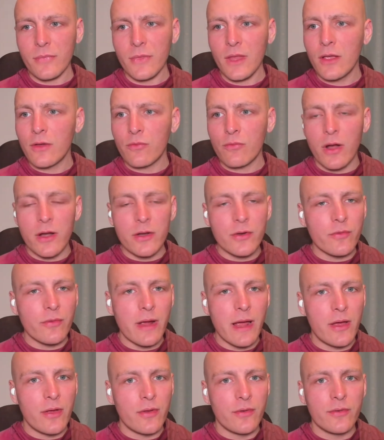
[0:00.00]
run
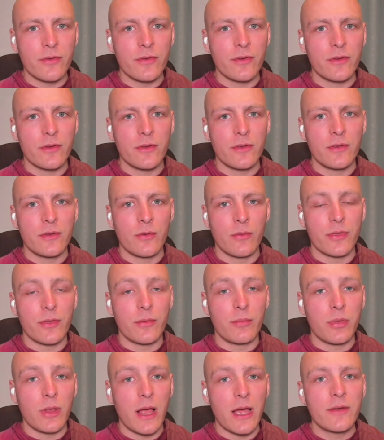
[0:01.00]
around, with a
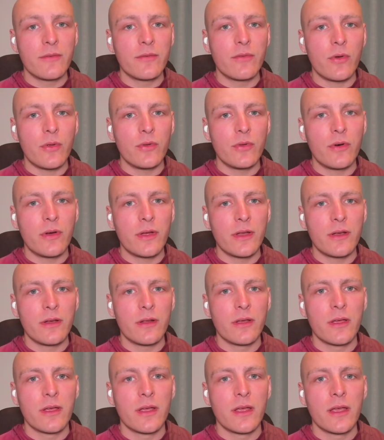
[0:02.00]
blindfold on.
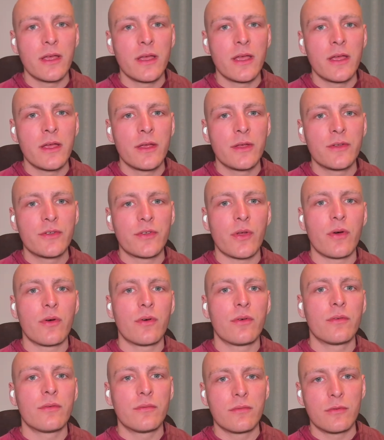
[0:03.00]

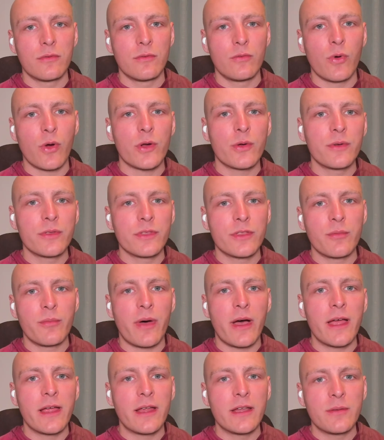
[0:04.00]
So work with the
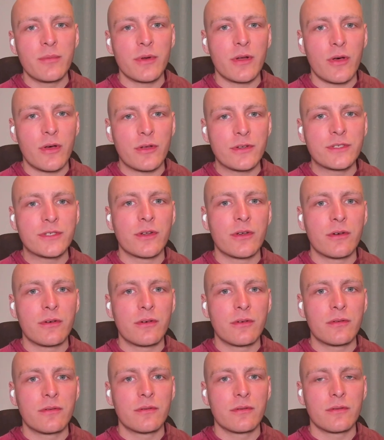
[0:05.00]
mind, but
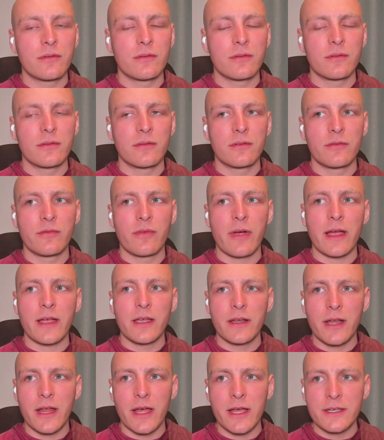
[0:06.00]
also
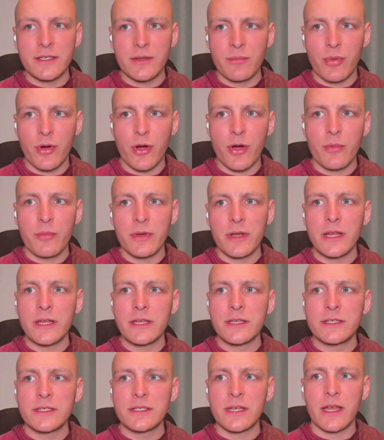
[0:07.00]
recognize
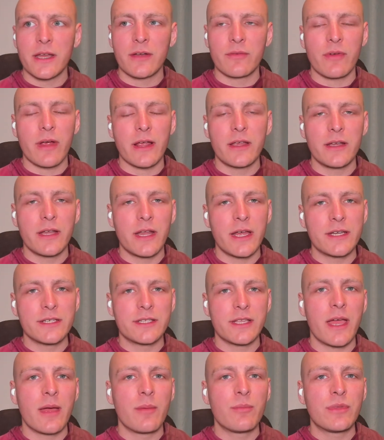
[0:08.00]
impermanence and recognize
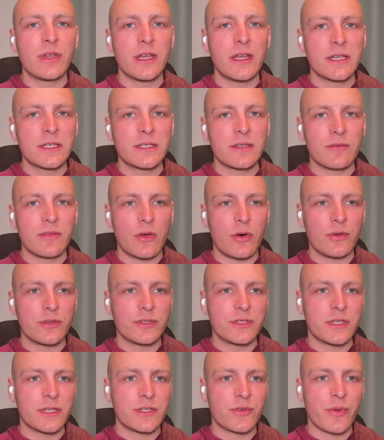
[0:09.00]
the emptiness of the whole
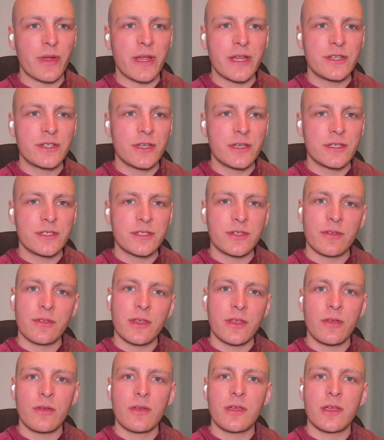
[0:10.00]
situation so that
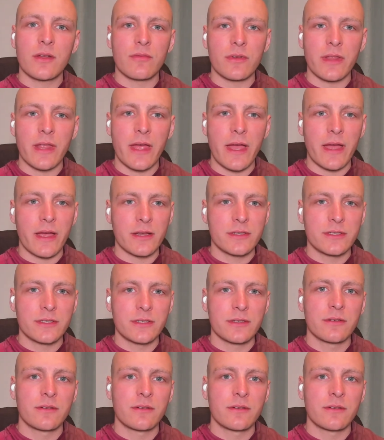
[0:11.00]
you can relax.